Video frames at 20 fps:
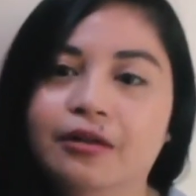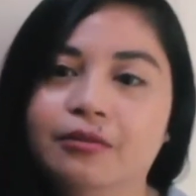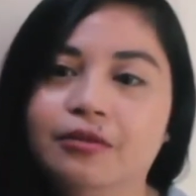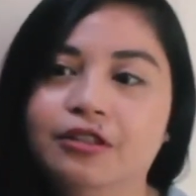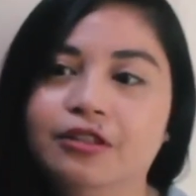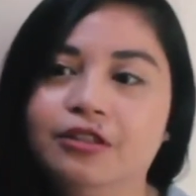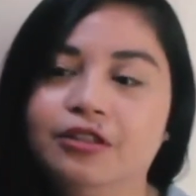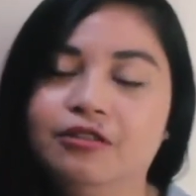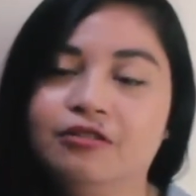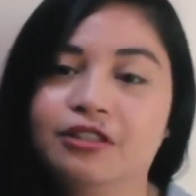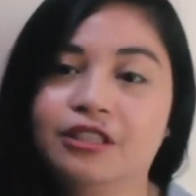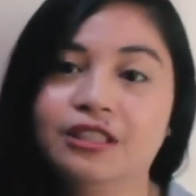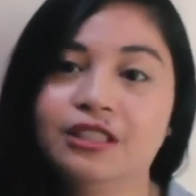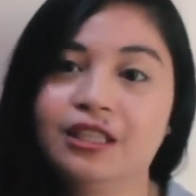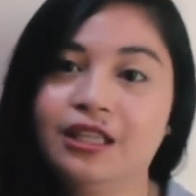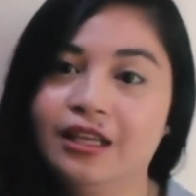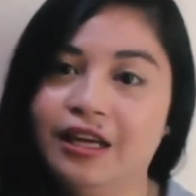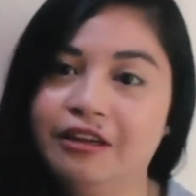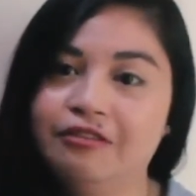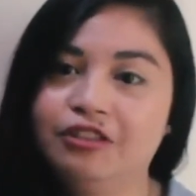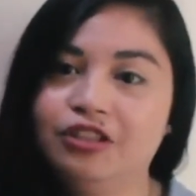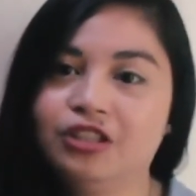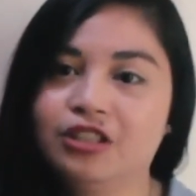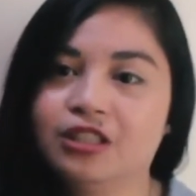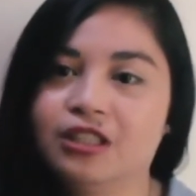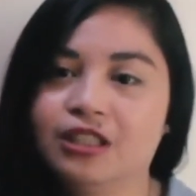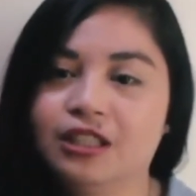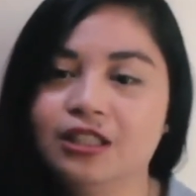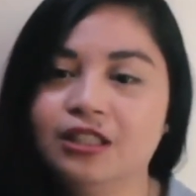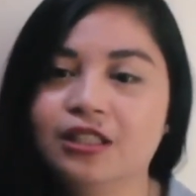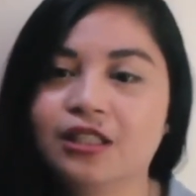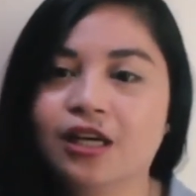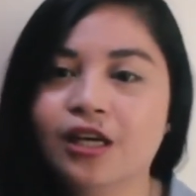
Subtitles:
universal life insurance.